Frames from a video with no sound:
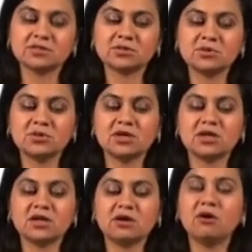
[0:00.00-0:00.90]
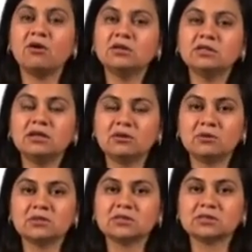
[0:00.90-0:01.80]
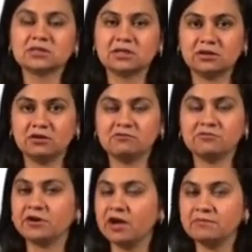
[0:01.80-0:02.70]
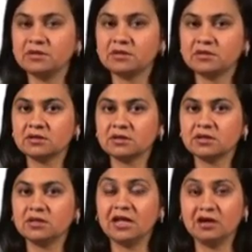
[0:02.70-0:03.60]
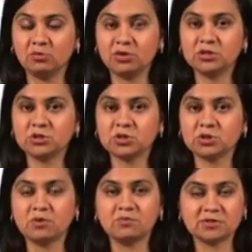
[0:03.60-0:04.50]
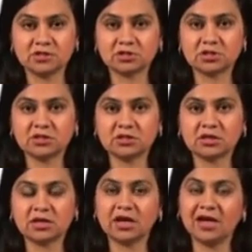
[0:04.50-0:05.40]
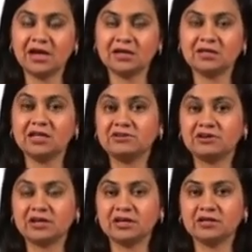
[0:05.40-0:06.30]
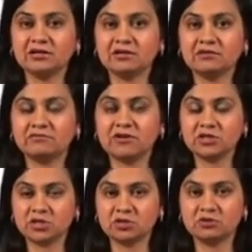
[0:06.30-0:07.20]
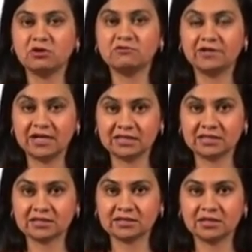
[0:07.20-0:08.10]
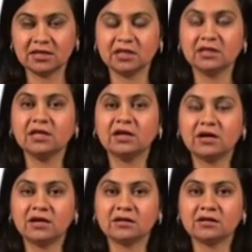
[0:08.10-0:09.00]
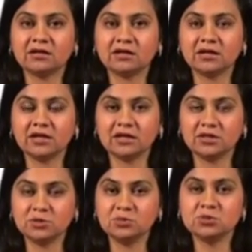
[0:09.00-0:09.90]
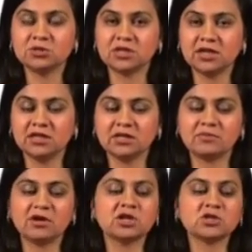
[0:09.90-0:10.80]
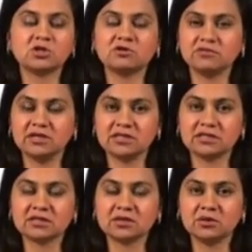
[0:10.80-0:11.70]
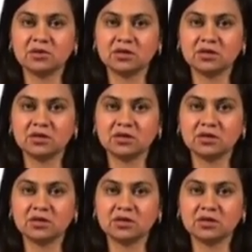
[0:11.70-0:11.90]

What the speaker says: So, all the laws of grammar, language, composition, and literary function of text, they are used in the production of these